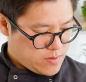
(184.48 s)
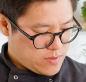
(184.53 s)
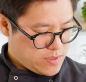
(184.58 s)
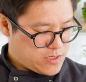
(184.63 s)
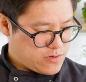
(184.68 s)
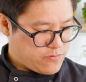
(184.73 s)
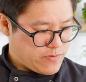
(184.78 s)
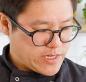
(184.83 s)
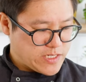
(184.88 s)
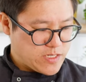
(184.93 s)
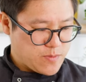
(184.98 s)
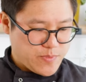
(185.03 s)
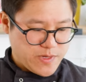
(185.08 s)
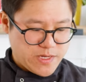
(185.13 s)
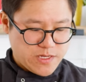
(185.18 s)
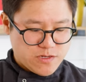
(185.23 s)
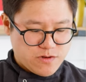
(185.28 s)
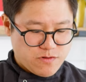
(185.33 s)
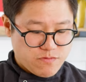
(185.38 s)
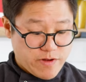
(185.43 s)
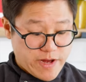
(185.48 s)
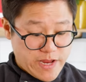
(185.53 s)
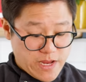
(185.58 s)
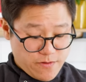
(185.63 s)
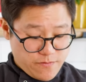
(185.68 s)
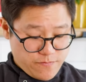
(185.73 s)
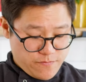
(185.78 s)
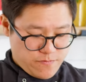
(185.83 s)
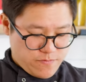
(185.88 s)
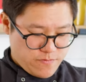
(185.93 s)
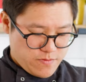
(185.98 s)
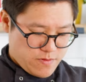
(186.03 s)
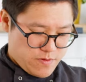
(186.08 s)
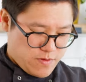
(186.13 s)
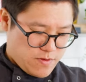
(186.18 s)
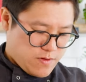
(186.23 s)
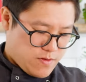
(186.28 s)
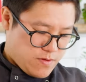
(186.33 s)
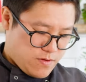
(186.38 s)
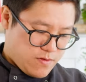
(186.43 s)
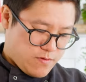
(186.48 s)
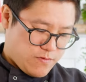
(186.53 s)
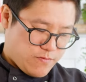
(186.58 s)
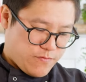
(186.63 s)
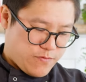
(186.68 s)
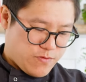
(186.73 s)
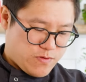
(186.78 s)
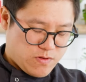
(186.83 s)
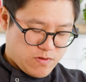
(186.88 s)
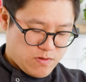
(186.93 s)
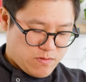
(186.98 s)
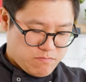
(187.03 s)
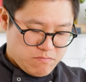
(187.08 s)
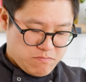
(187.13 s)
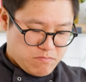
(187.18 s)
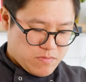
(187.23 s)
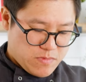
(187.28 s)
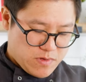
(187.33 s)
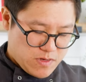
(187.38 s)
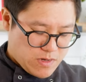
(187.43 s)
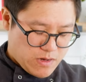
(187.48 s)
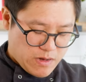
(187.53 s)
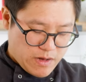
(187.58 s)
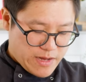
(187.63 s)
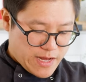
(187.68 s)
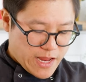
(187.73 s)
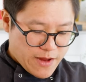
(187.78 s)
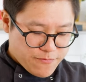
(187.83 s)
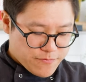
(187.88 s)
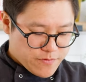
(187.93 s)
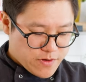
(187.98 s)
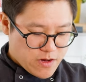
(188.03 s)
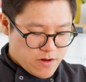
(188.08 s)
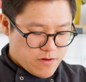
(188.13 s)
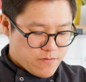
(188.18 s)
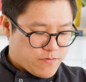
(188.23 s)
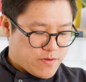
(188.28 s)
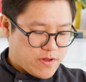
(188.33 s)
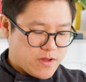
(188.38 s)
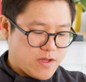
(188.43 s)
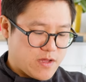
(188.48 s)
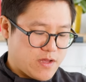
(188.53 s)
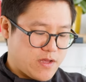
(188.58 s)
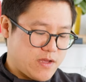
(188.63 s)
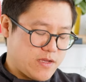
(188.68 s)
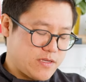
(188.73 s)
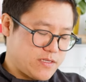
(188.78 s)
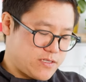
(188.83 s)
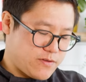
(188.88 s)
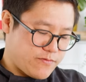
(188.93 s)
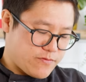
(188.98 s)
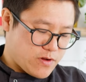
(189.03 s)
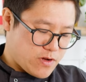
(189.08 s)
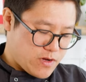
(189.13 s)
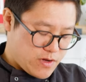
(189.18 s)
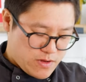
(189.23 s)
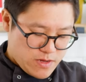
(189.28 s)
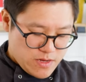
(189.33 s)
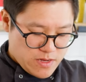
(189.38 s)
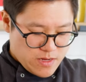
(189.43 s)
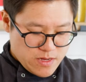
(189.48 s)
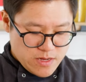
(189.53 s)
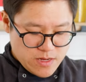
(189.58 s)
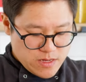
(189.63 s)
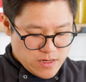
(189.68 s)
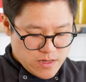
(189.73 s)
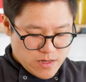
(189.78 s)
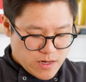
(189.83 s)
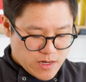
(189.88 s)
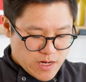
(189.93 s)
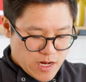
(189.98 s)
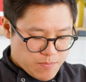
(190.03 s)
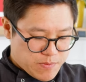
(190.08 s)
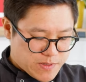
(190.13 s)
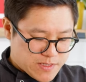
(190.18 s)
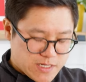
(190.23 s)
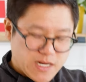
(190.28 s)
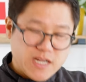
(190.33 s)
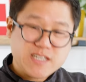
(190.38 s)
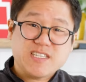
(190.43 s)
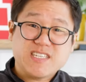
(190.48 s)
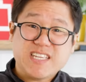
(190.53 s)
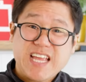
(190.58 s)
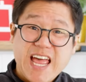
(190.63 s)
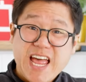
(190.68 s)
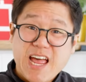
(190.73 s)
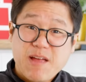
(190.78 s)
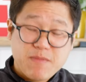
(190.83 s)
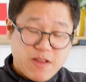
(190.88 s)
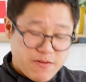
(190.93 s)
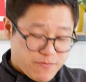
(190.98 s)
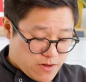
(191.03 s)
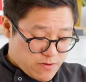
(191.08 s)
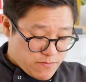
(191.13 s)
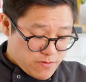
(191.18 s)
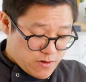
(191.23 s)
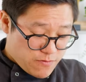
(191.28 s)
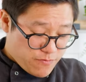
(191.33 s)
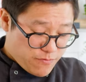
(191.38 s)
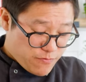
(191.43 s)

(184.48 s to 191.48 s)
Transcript: So this recipe is great for leftovers. You've got a couple of slices of ham left over in your